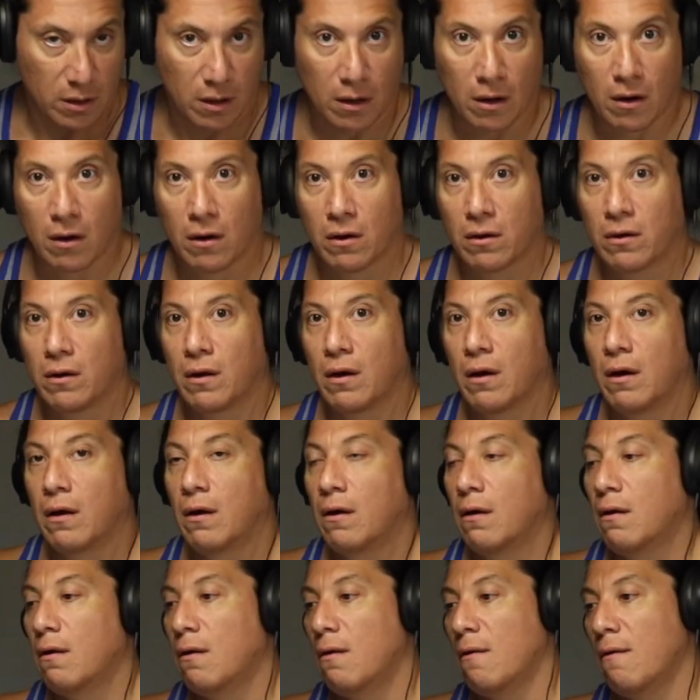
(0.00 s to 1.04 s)
on
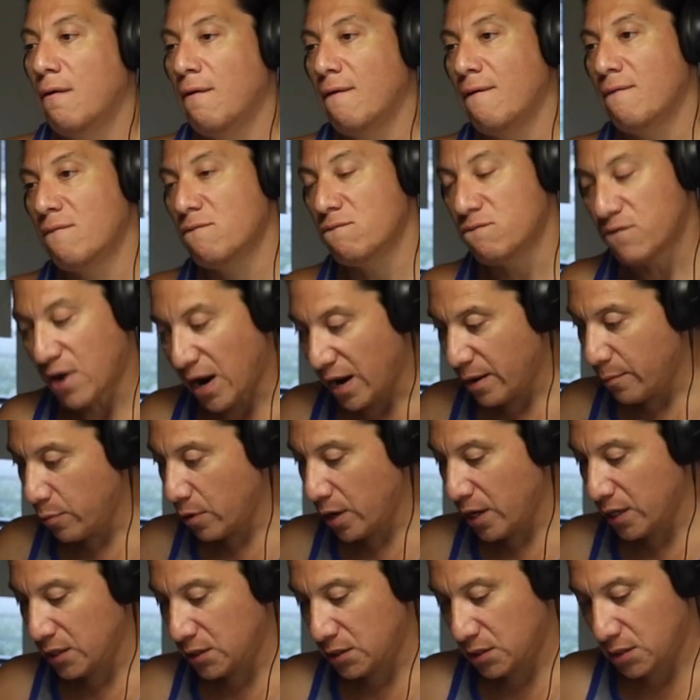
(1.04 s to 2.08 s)

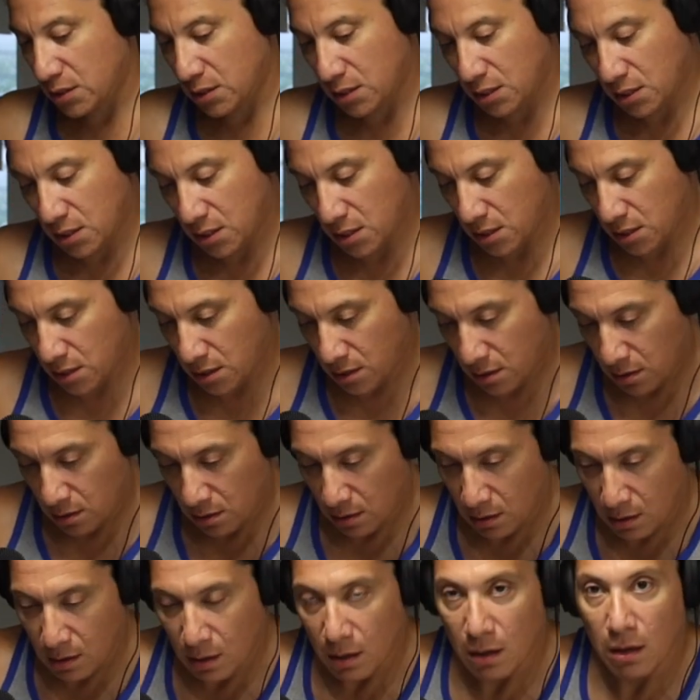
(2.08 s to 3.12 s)
vibrate.
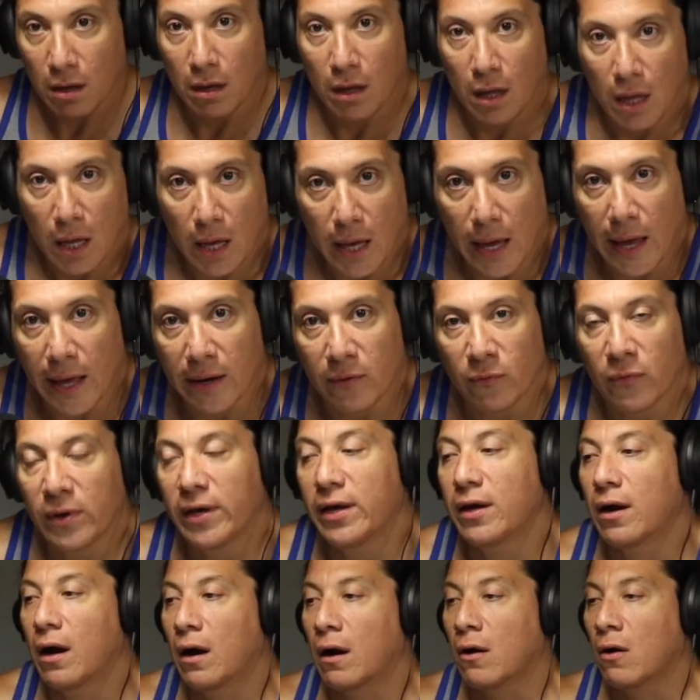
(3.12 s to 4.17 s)
And
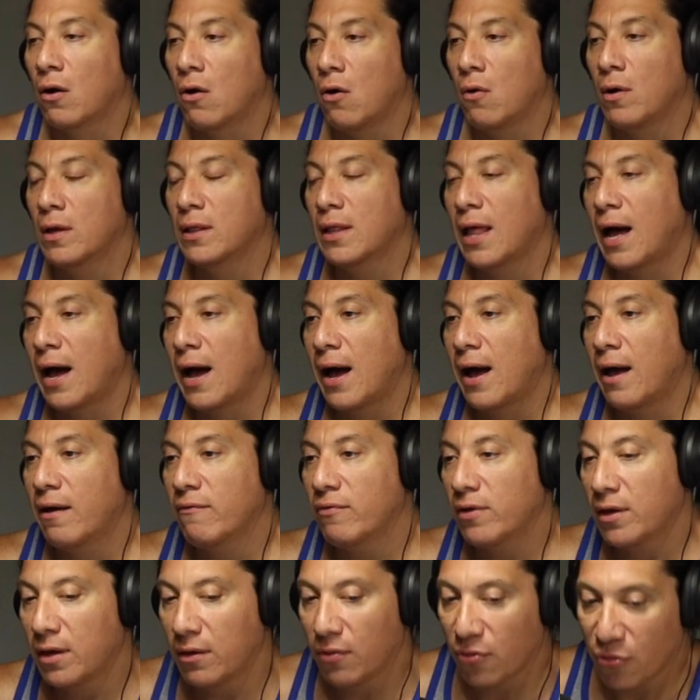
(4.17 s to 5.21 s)
we are going live
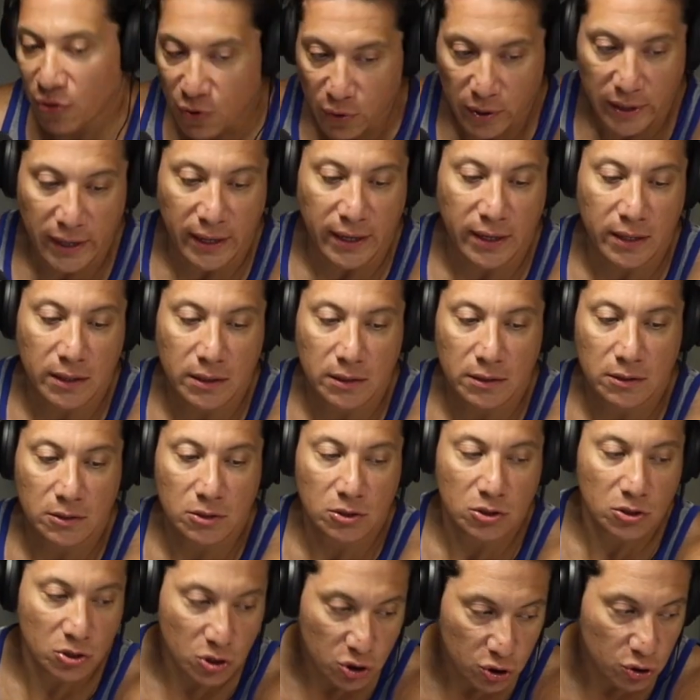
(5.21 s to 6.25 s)
in 3,
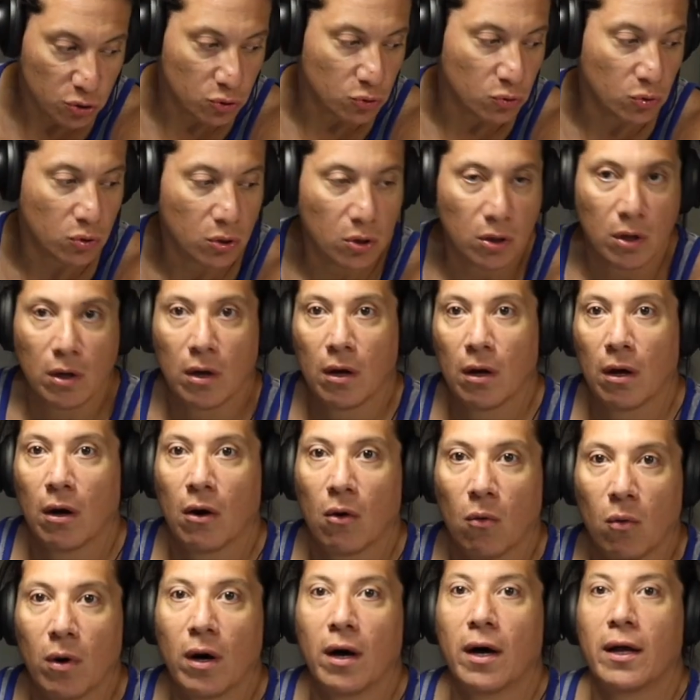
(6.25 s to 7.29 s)
2,
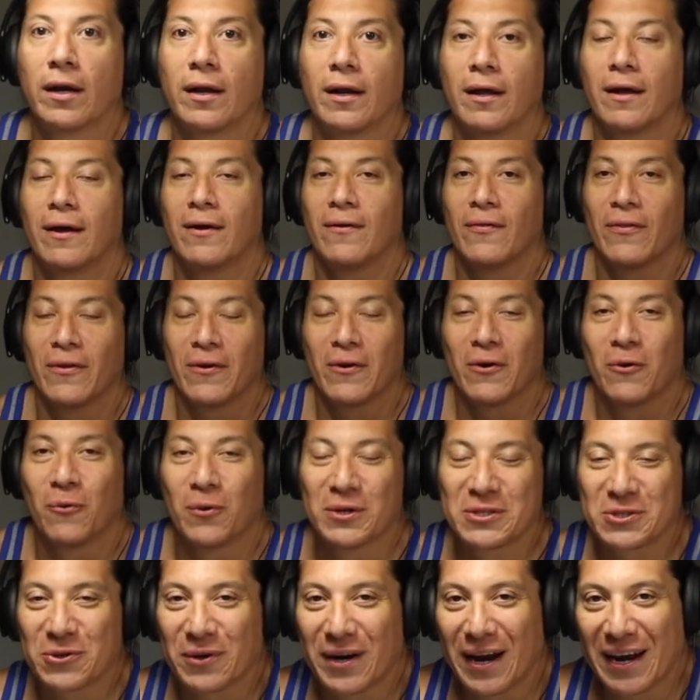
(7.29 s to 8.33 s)
1.
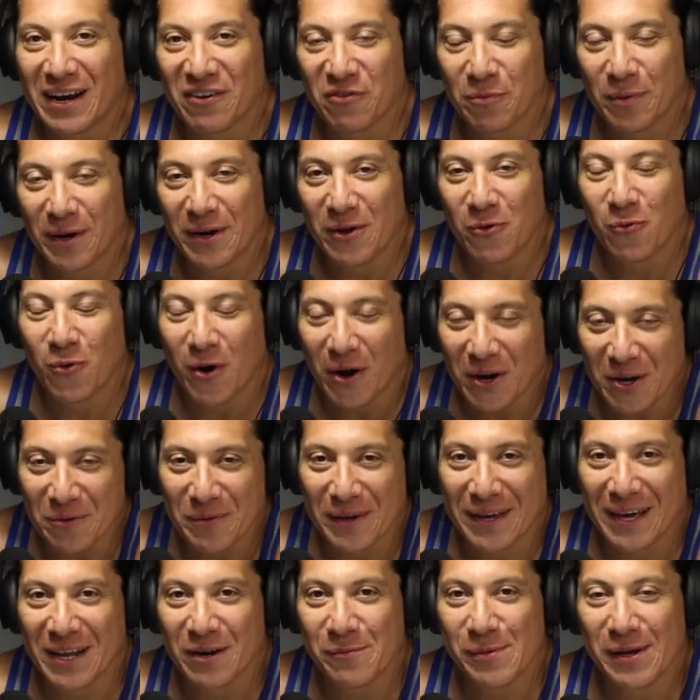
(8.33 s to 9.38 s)
What's going on, everybody? Welcome
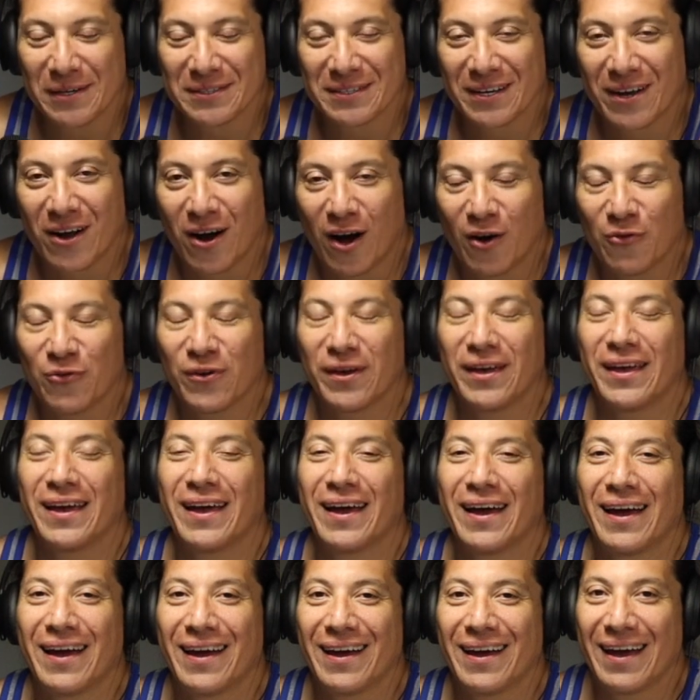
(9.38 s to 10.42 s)
to Kettlebells and Coffee.
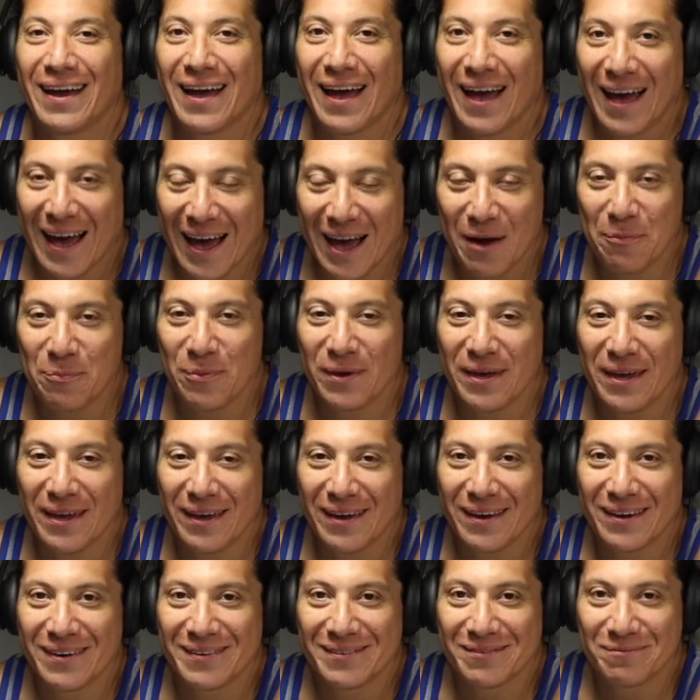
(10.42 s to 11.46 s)

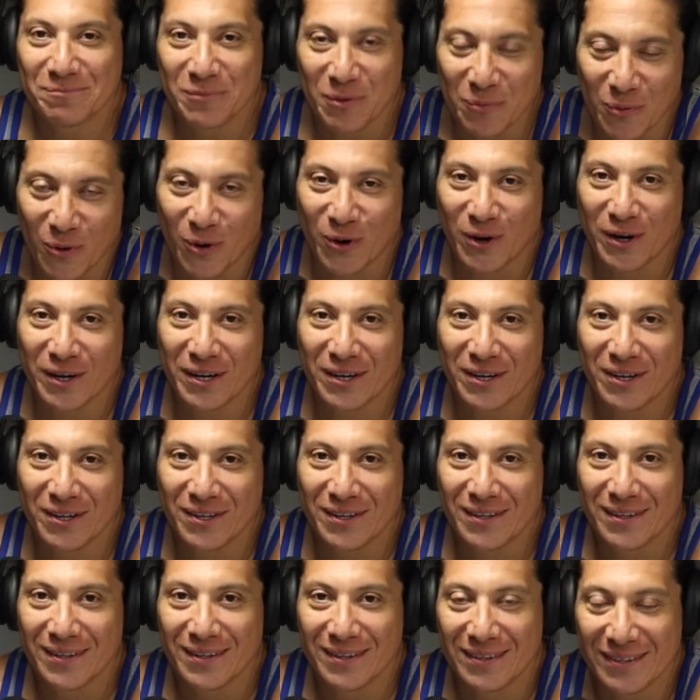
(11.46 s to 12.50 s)
Happy
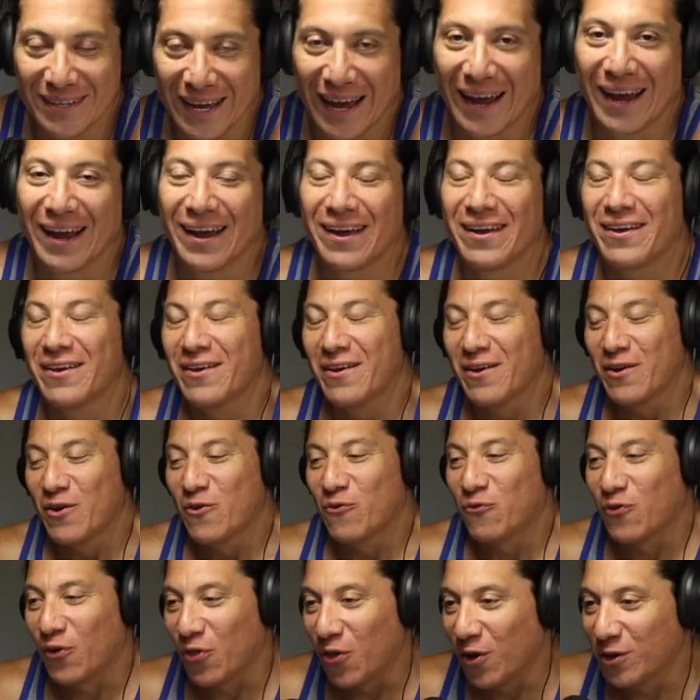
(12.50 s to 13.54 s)
Memorial Day.
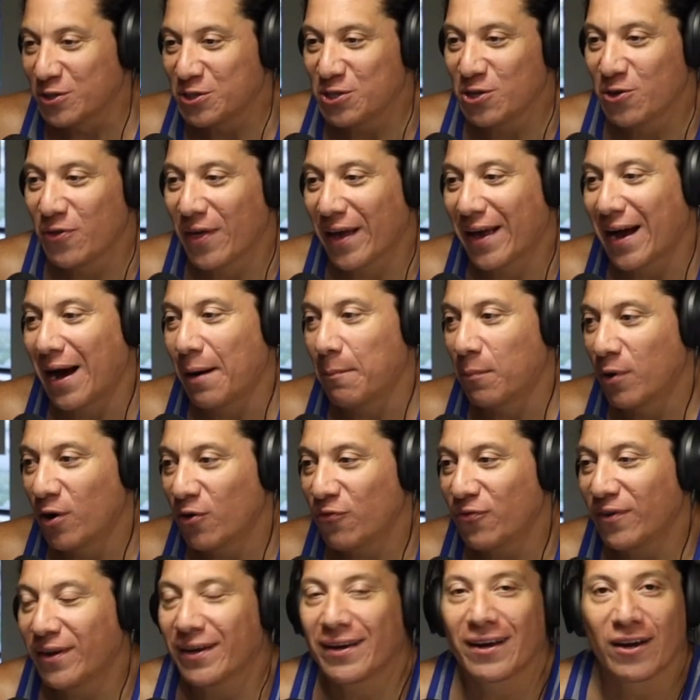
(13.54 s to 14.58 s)
For those of you that got
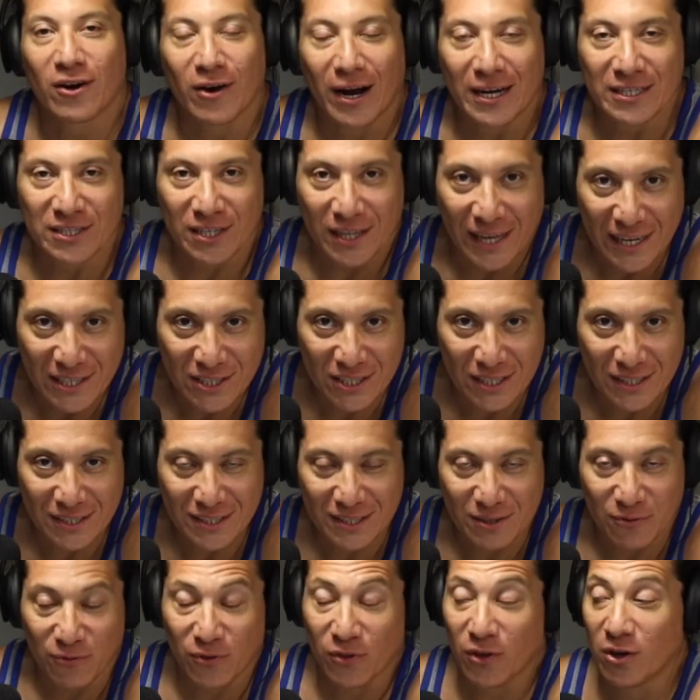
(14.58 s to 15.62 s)
Murph in,
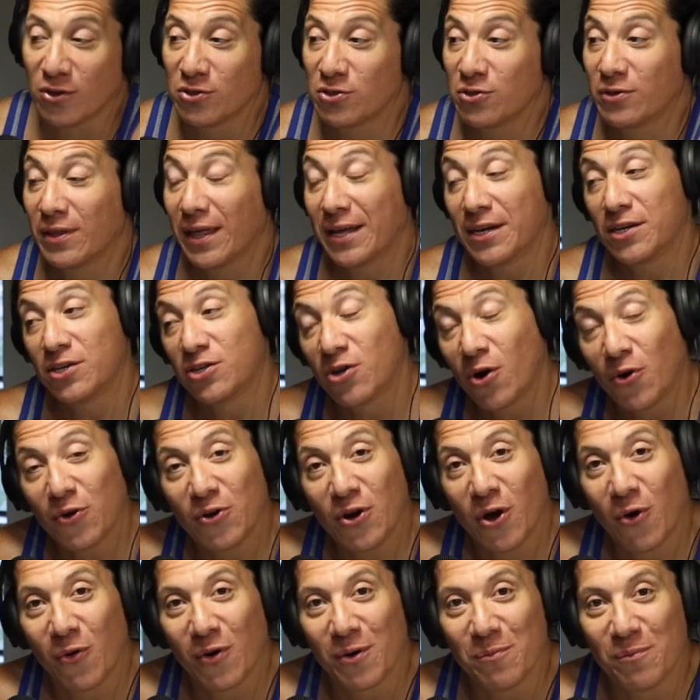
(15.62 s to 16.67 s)
congratulations. For those of you that don't
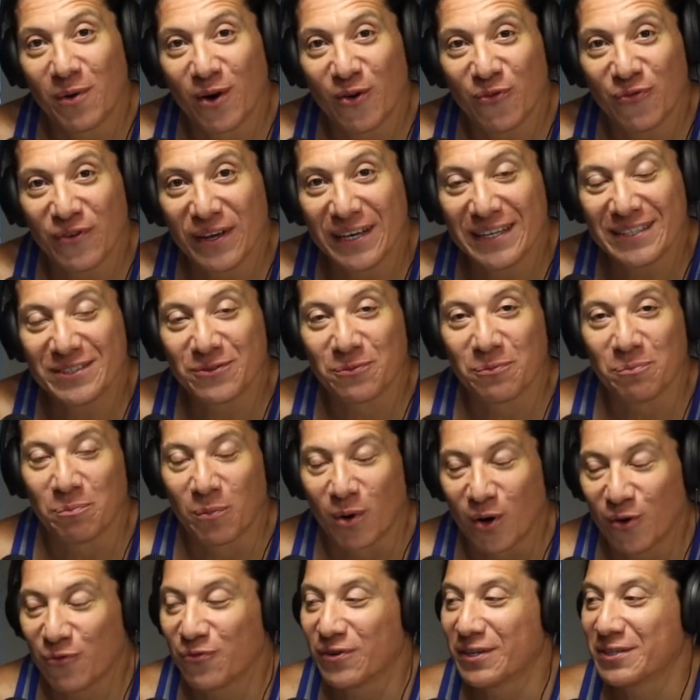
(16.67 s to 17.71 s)
know what Murph
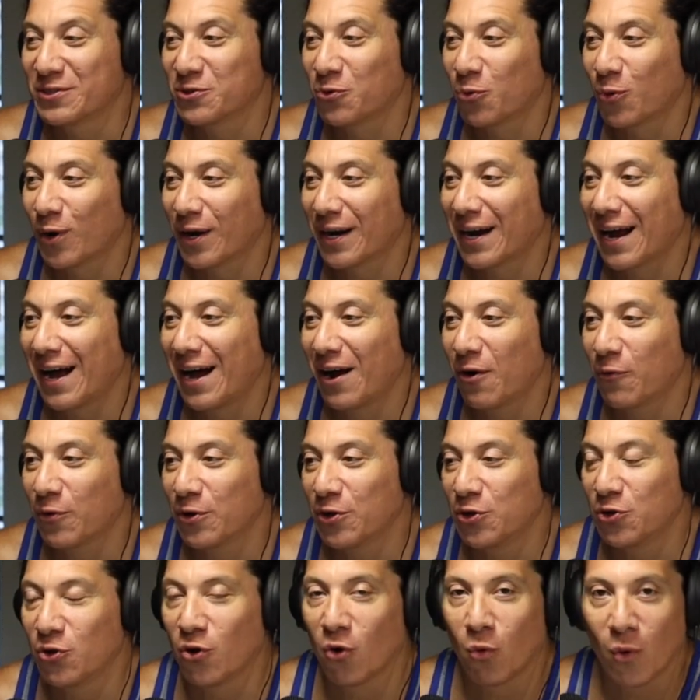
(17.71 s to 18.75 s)
is a workout where
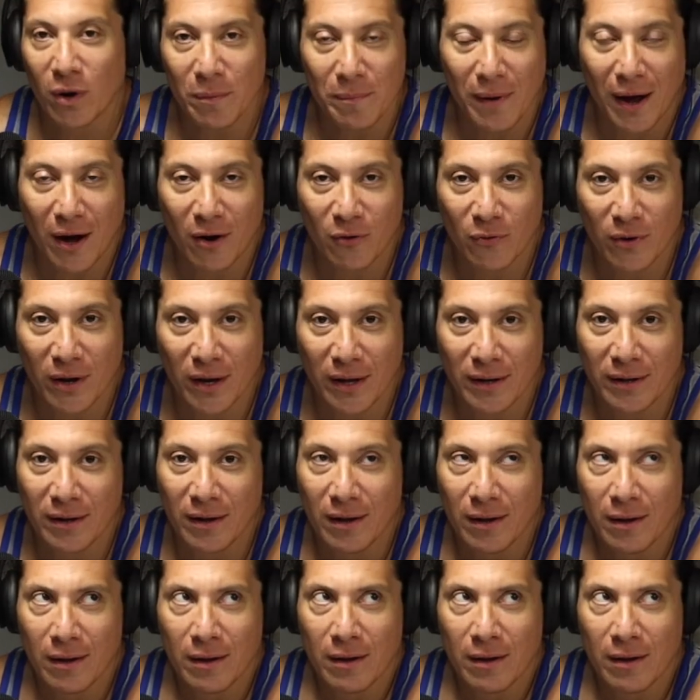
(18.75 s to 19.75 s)
you do a 1 mile run,